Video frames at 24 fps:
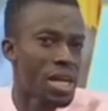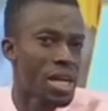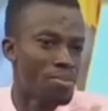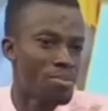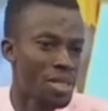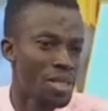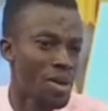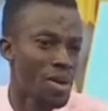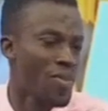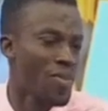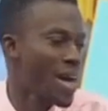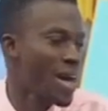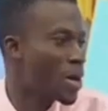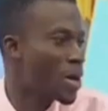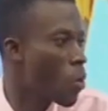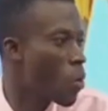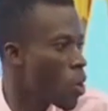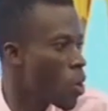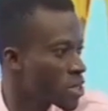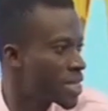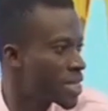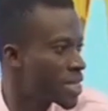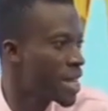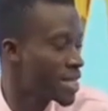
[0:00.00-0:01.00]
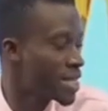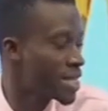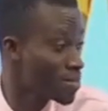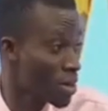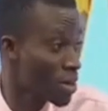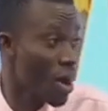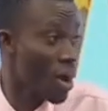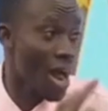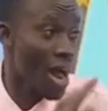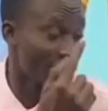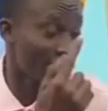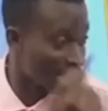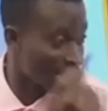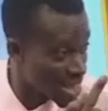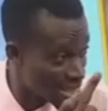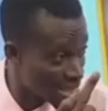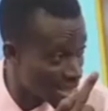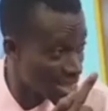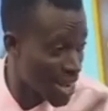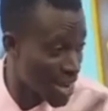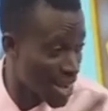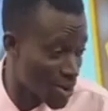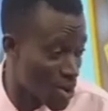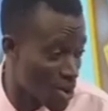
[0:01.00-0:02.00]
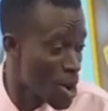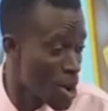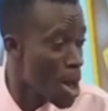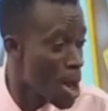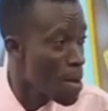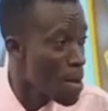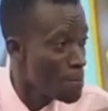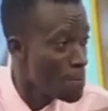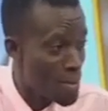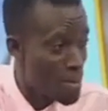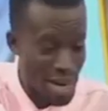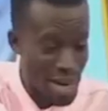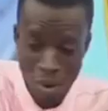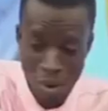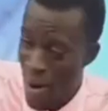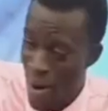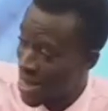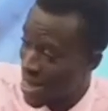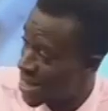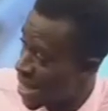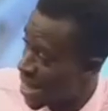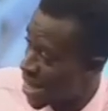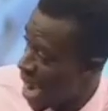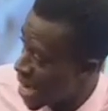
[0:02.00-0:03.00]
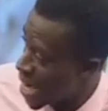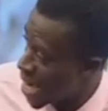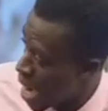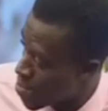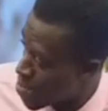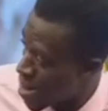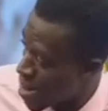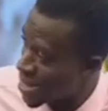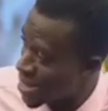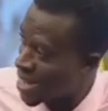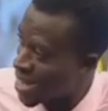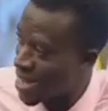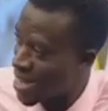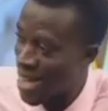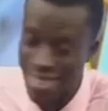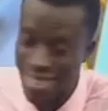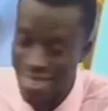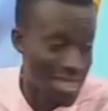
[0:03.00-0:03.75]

themselves at the worst stage because I started here. Men want to hana brante yan